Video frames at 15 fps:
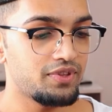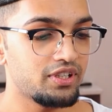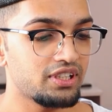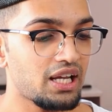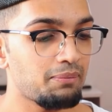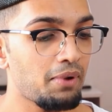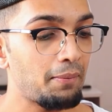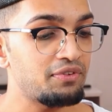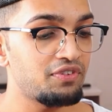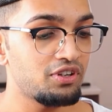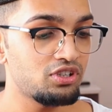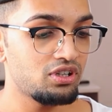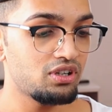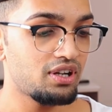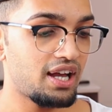The time-lapse
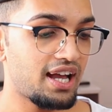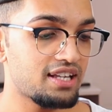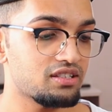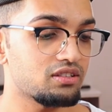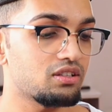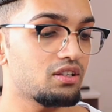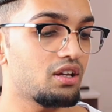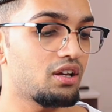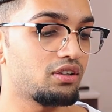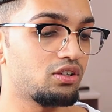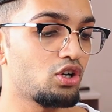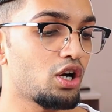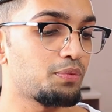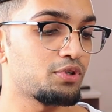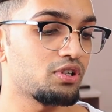feature has
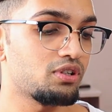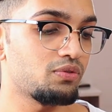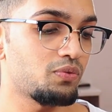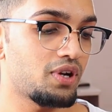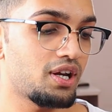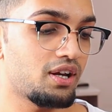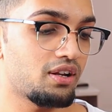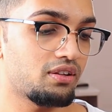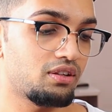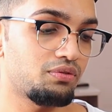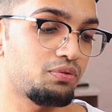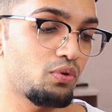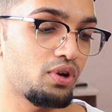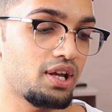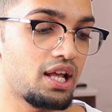the option where the
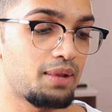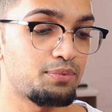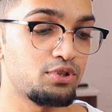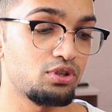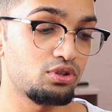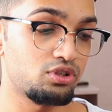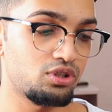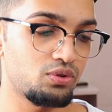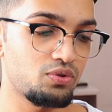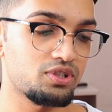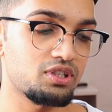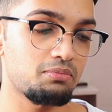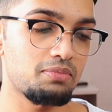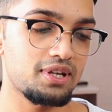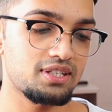phone helps you
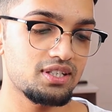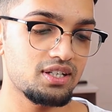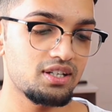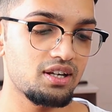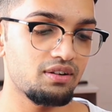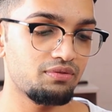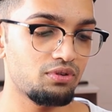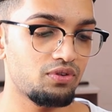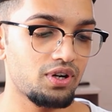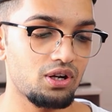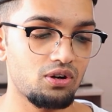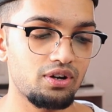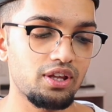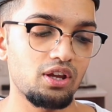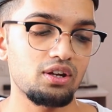choose the best setting for
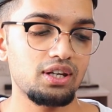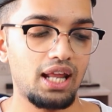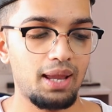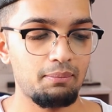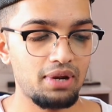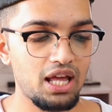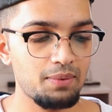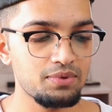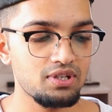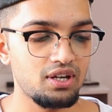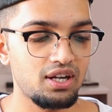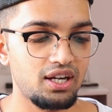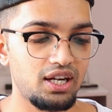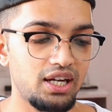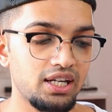recording your time-lapse.
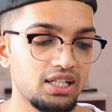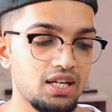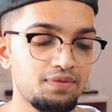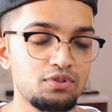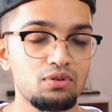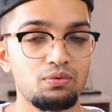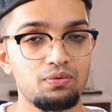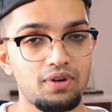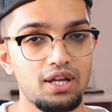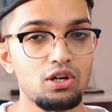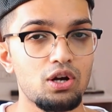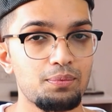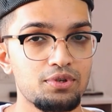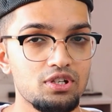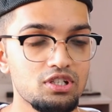It gives you
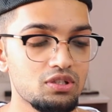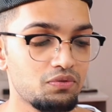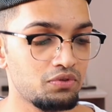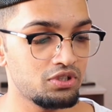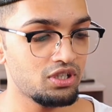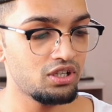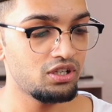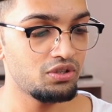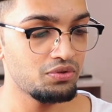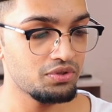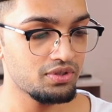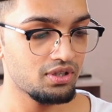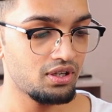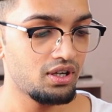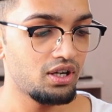5 options which are
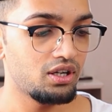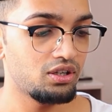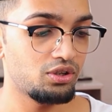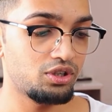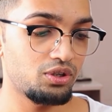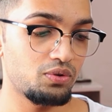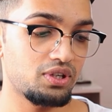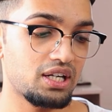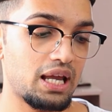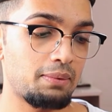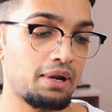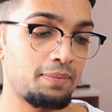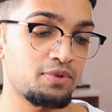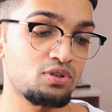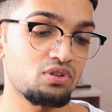used to shoot
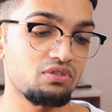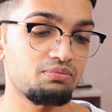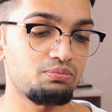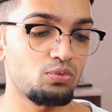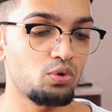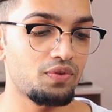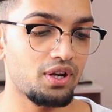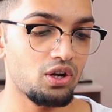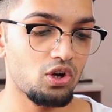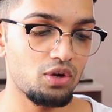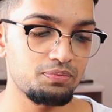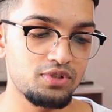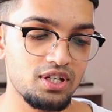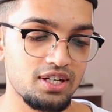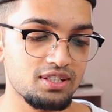time lapses of moving
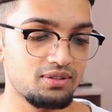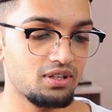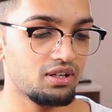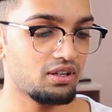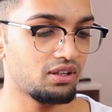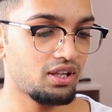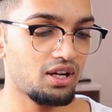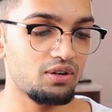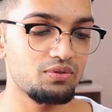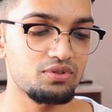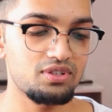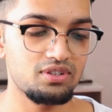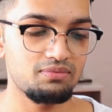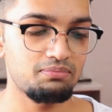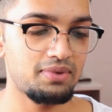objects,
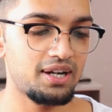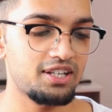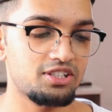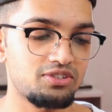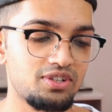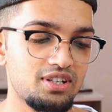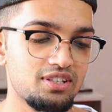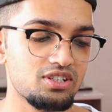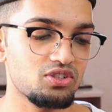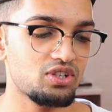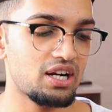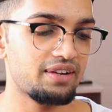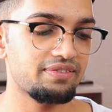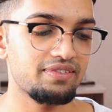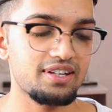clouds, pedestrians,
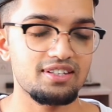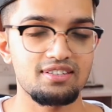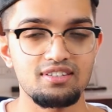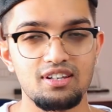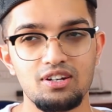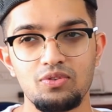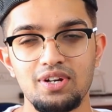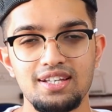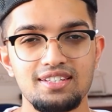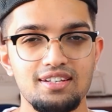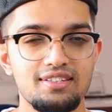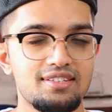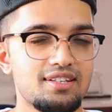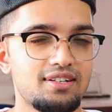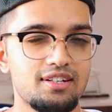traffic, sunrise,
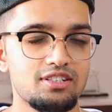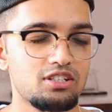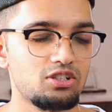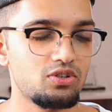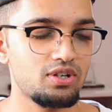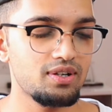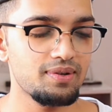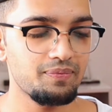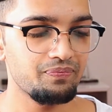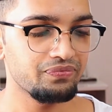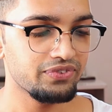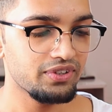sunset, etc.